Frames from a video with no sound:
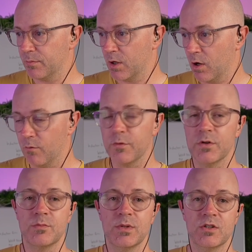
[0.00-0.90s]

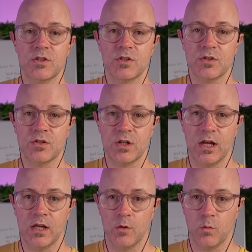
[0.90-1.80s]
conference messages
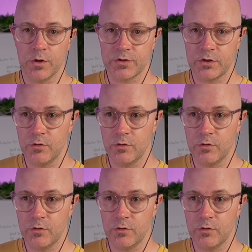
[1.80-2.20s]
and the what's